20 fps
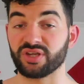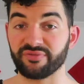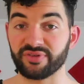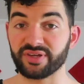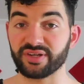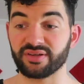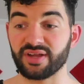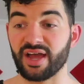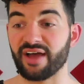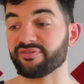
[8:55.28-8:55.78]
of
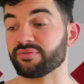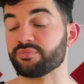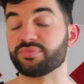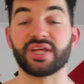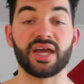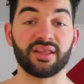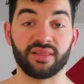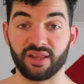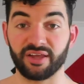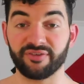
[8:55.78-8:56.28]
it, have them
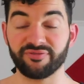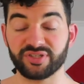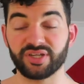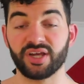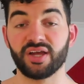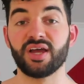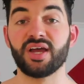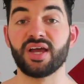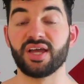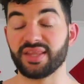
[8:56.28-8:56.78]

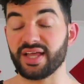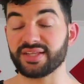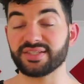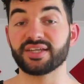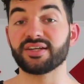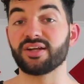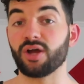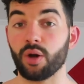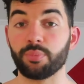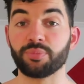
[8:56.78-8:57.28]
deadlift. That's
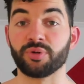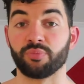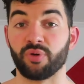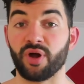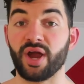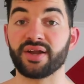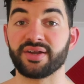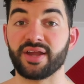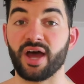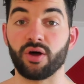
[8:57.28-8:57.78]
gonna help your
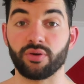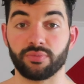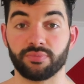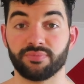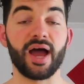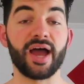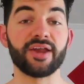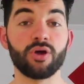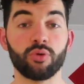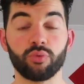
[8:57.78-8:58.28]
brand out.
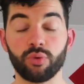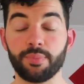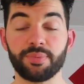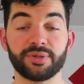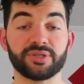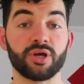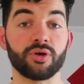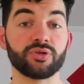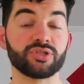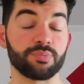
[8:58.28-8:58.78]
I know
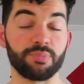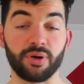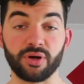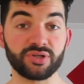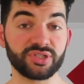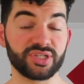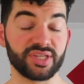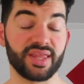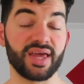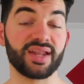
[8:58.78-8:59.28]
Ripitoza
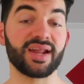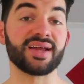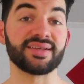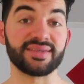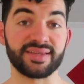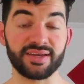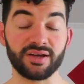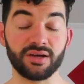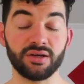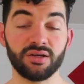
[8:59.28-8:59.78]
posted that
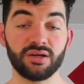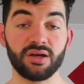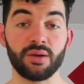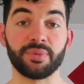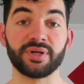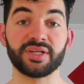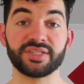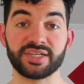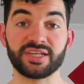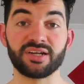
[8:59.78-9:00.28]
idea,
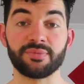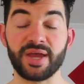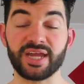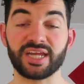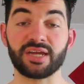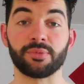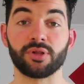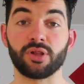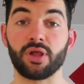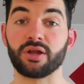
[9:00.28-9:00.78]
but it's gonna
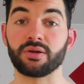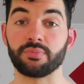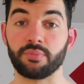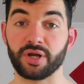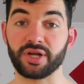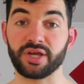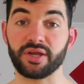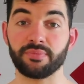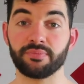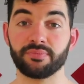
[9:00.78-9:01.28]
make him a lot of
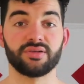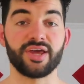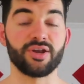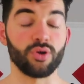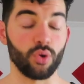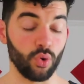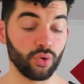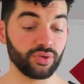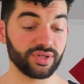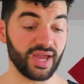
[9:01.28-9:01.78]
money. An
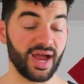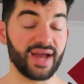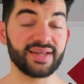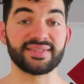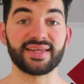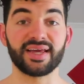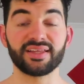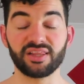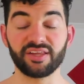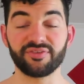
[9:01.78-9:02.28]
old guy
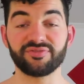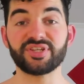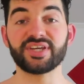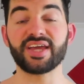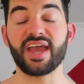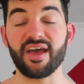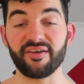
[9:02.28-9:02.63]
deadlifting